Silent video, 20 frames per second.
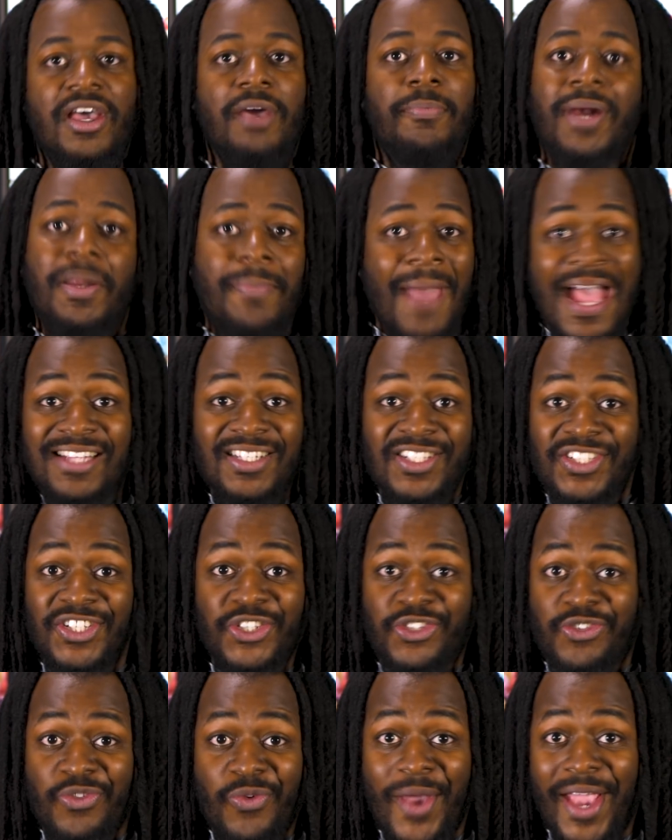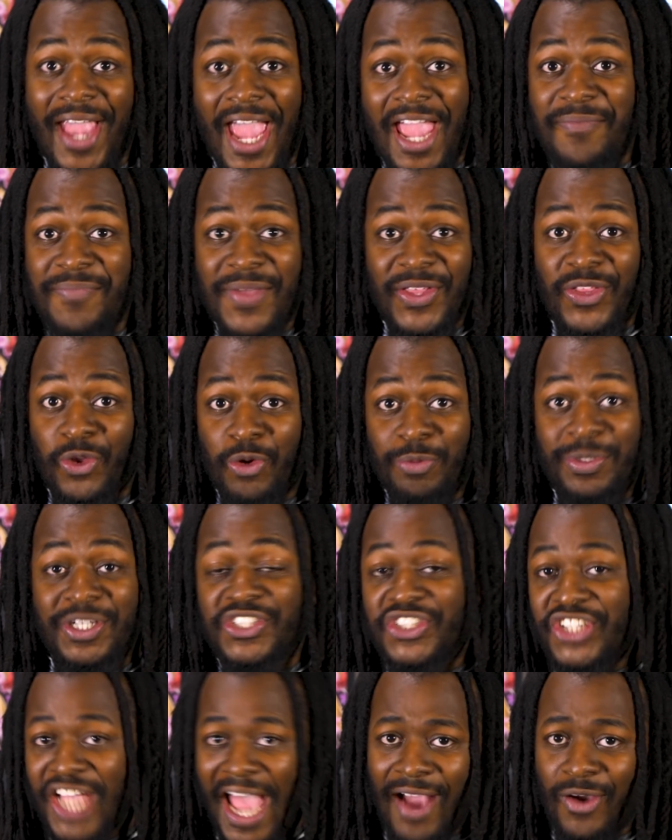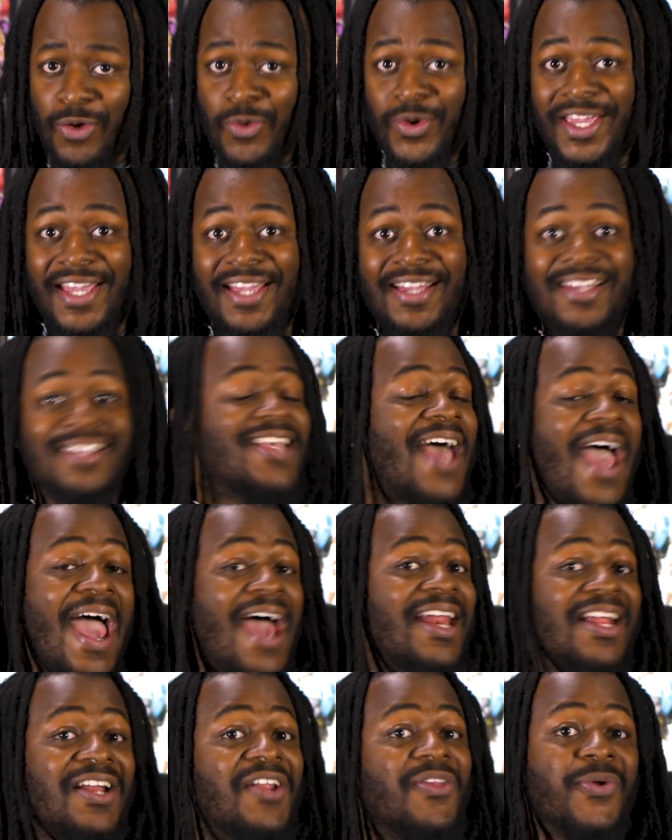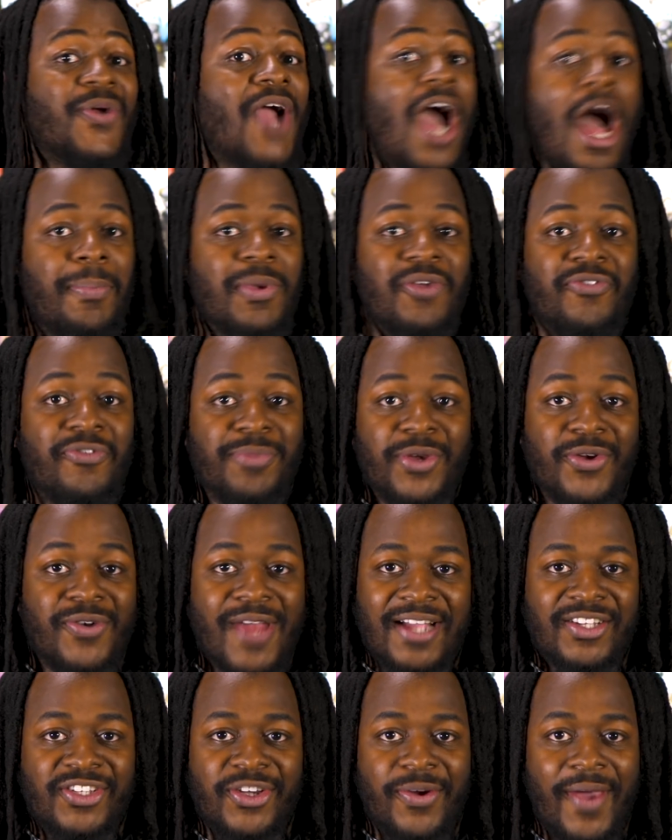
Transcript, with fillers: But imagine destroying a Mythical Beast Jackal King to add another copy from your deck to